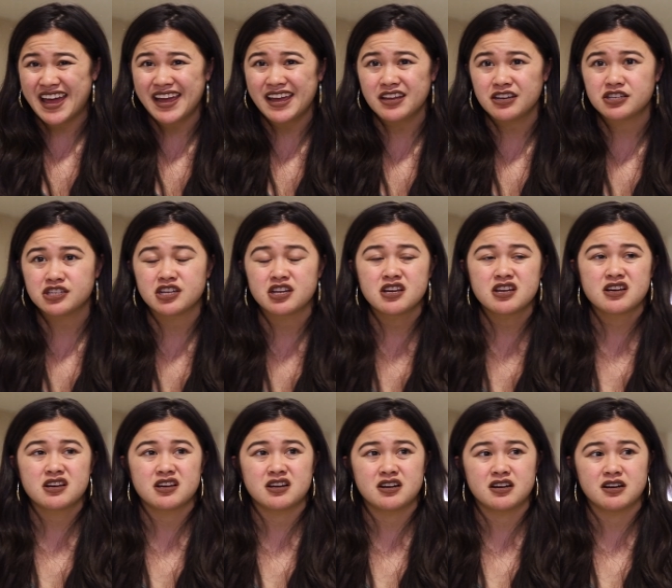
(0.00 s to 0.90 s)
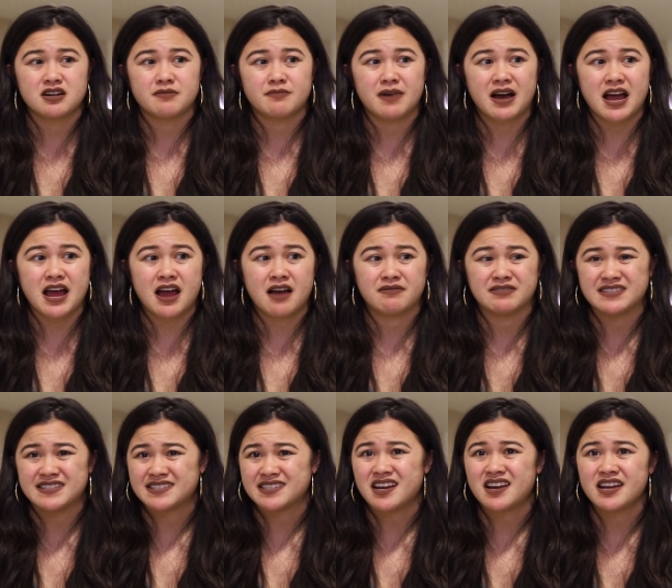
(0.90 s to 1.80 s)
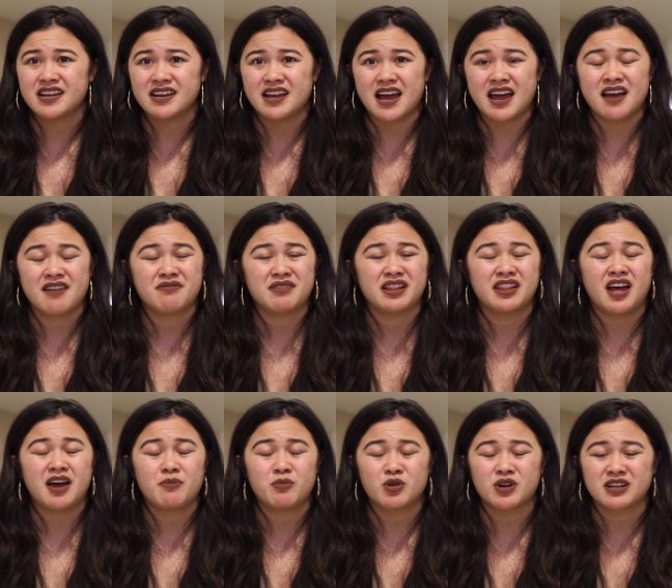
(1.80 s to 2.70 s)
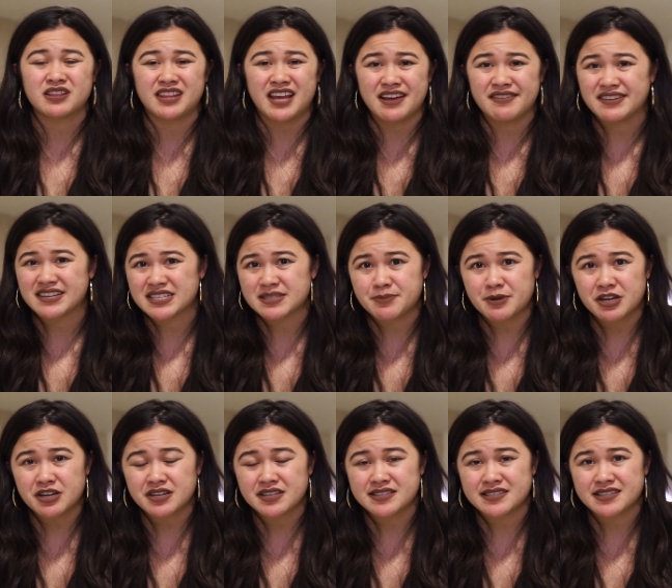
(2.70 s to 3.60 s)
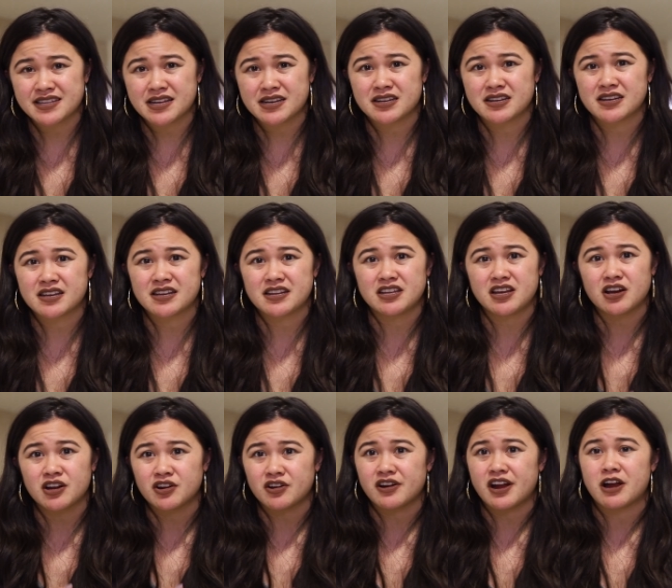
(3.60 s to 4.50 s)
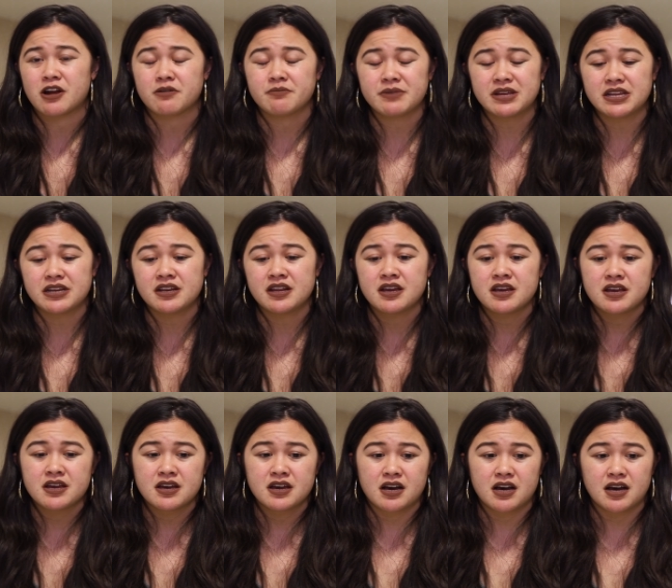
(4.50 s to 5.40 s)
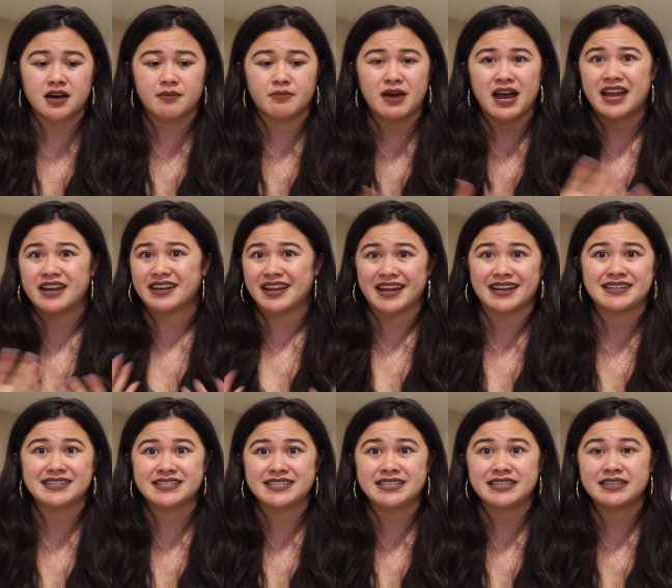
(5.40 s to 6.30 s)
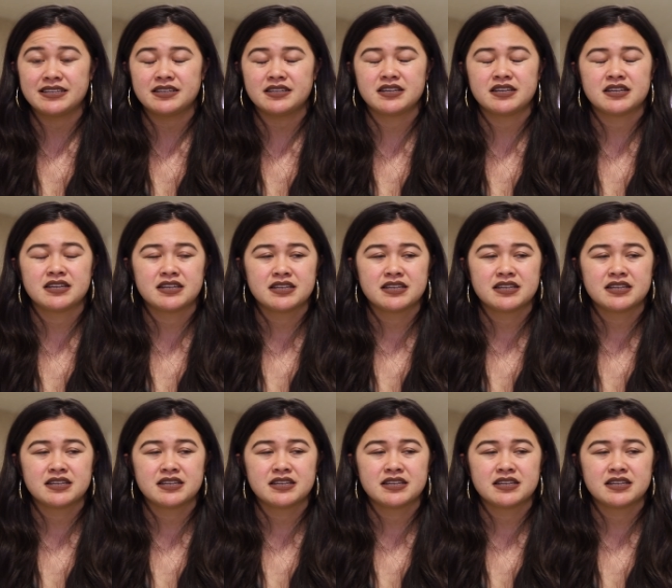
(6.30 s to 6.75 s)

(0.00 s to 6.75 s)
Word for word: age. Um, I have a son. I have a lot more life experience than younger airmen um, at 19.